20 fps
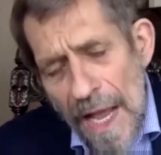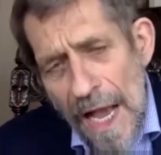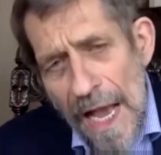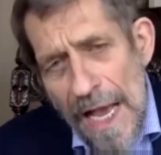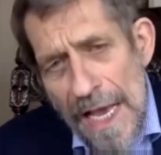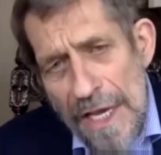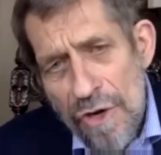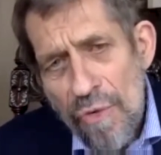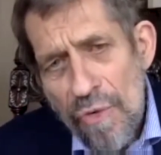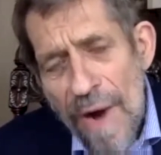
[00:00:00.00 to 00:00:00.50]

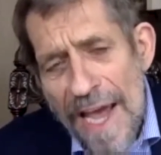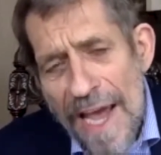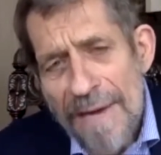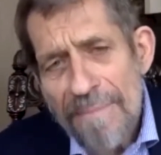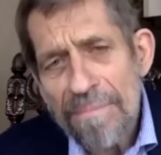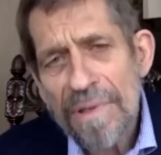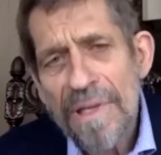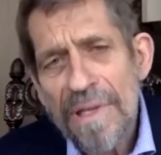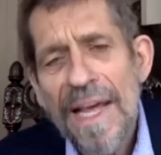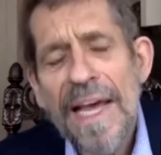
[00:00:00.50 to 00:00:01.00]
a grand
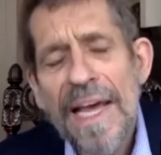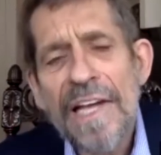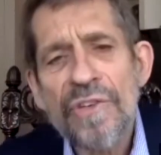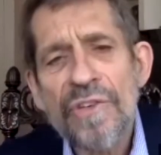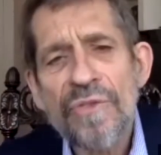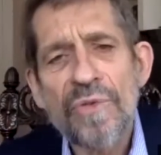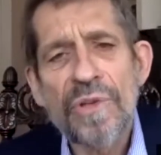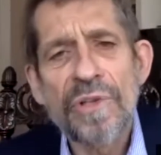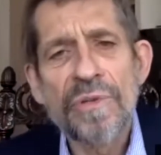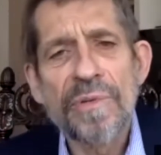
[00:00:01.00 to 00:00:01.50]
plans
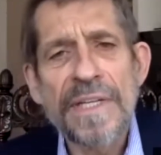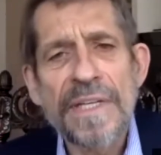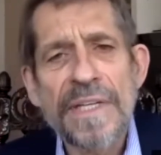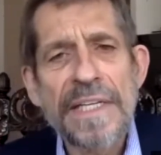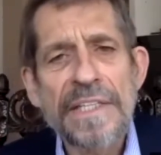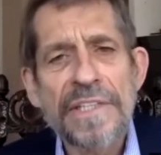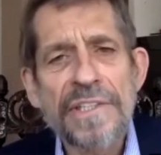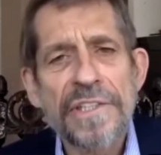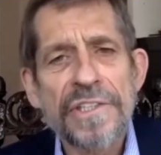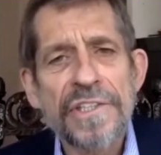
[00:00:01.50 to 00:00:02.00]
for the
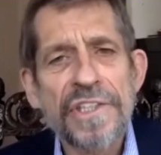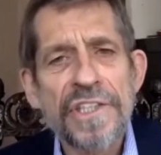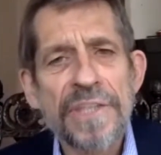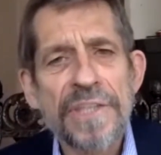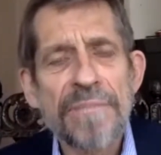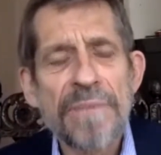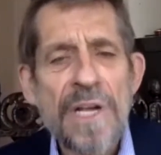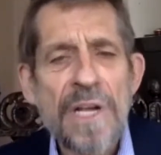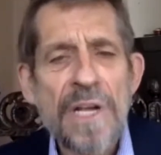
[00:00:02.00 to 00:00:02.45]
relationship,